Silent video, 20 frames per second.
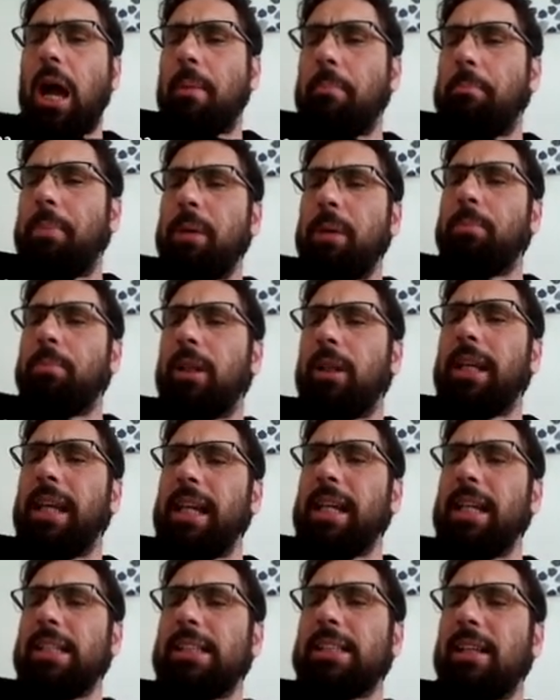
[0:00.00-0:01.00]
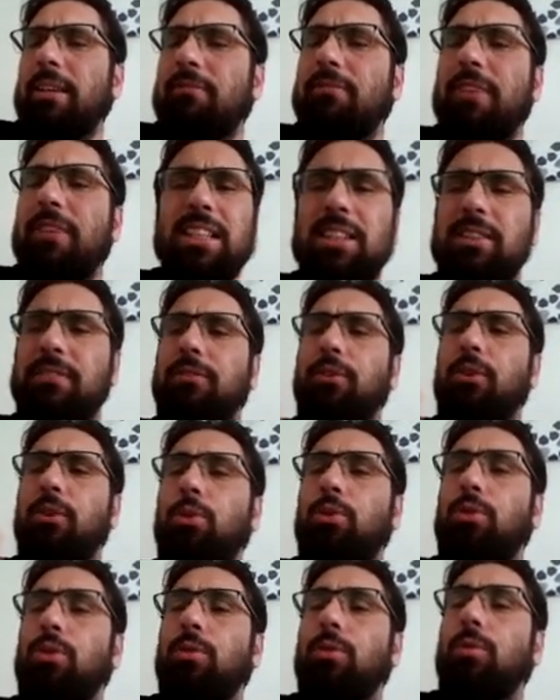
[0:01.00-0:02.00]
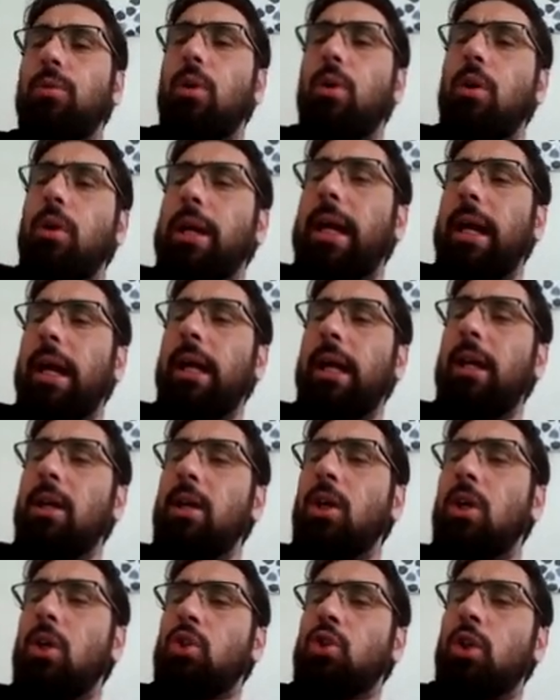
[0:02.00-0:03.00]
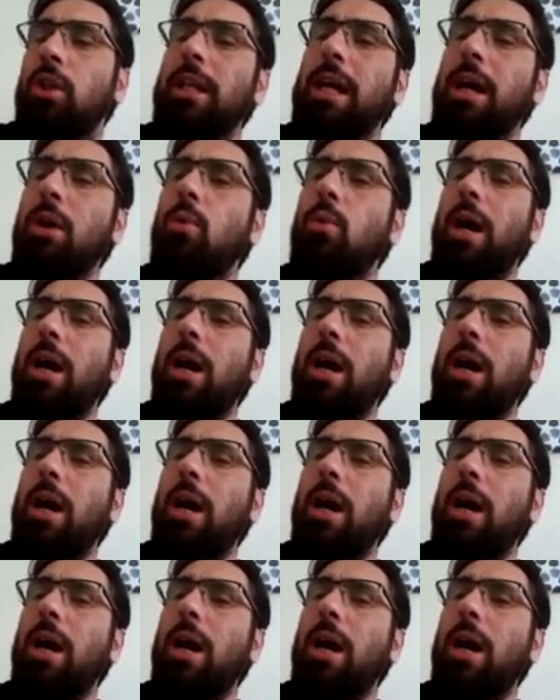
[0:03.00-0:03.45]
people eat fast food. Okay, so now what